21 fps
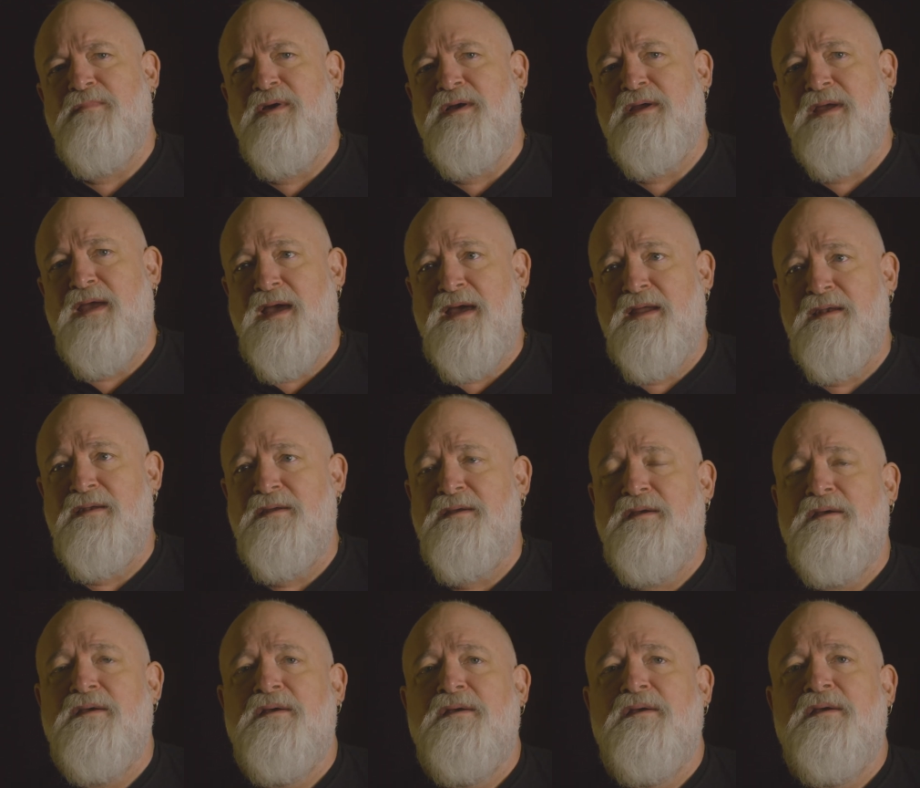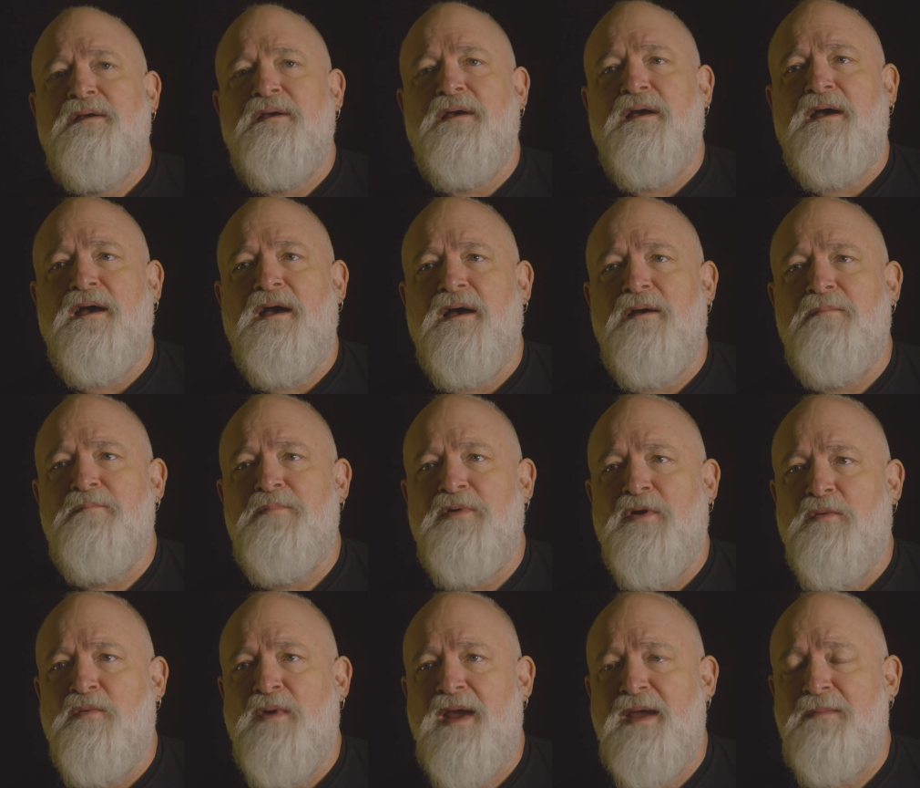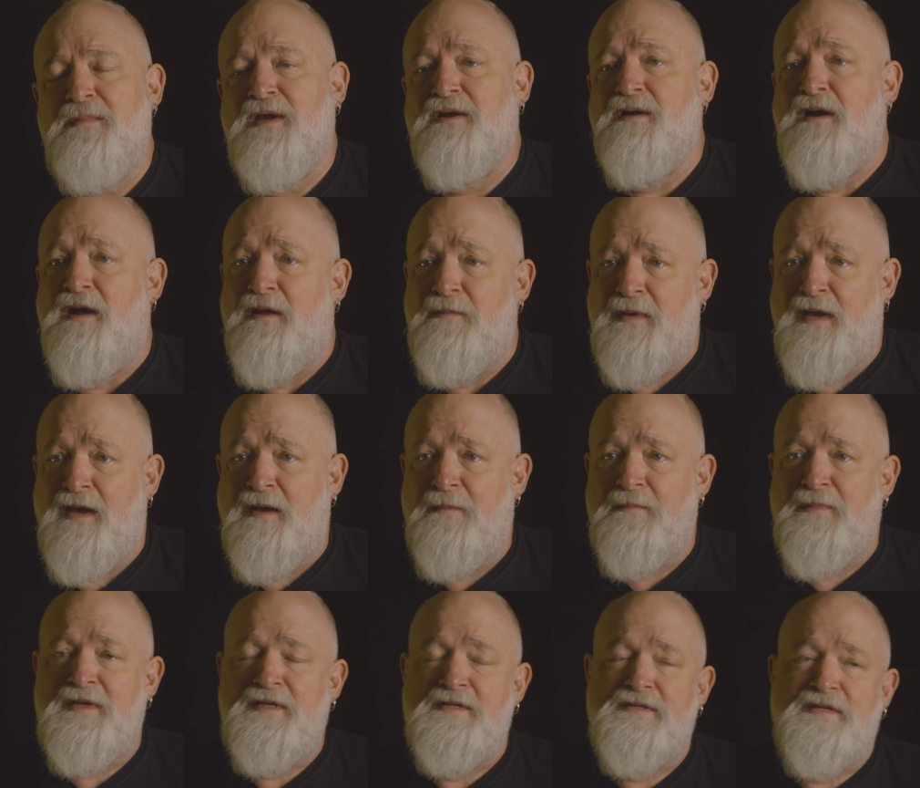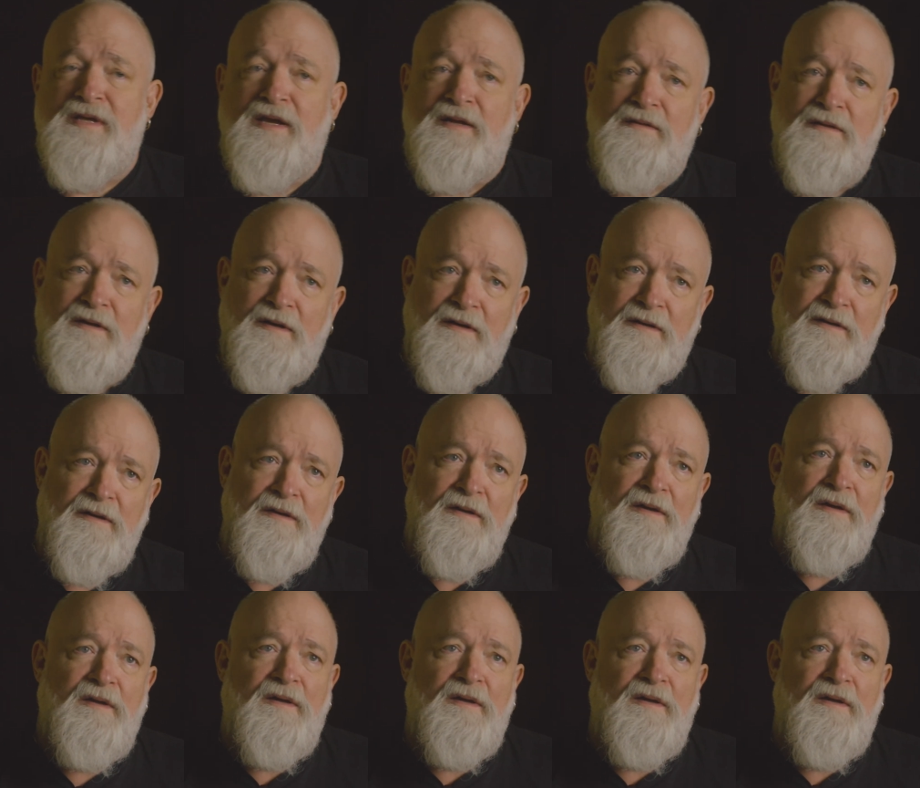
again, Bill Rahmy called me up and he's like, look,